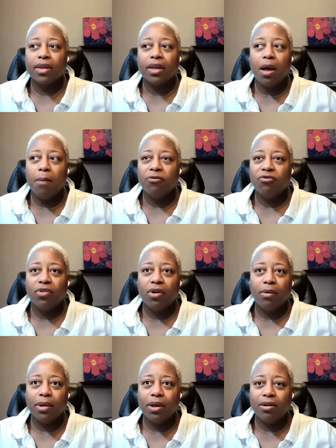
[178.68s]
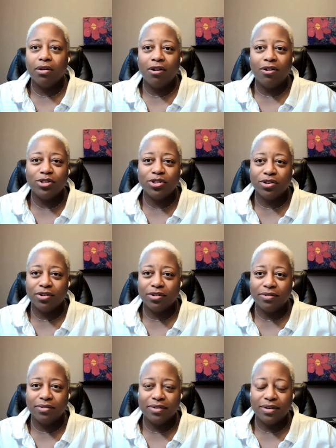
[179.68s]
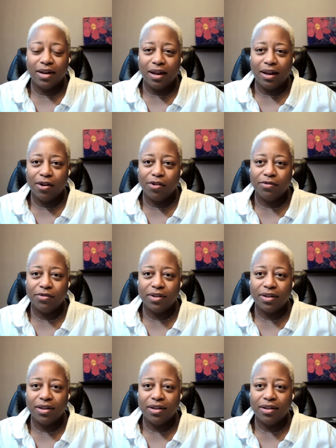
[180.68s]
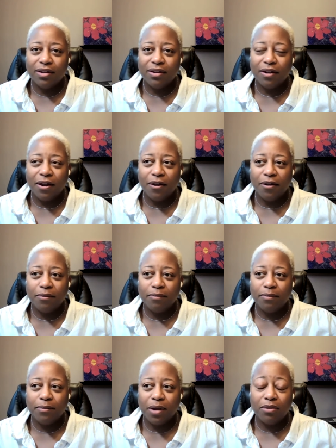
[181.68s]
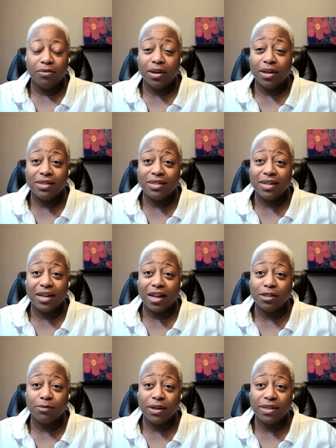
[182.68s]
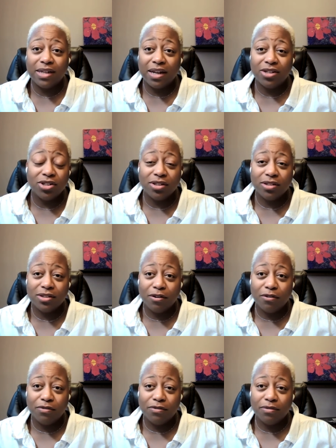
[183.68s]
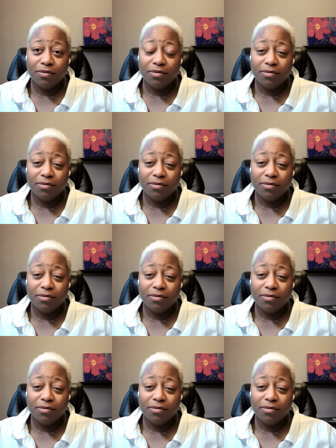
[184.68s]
come from a culture of um, unrealistic expectations of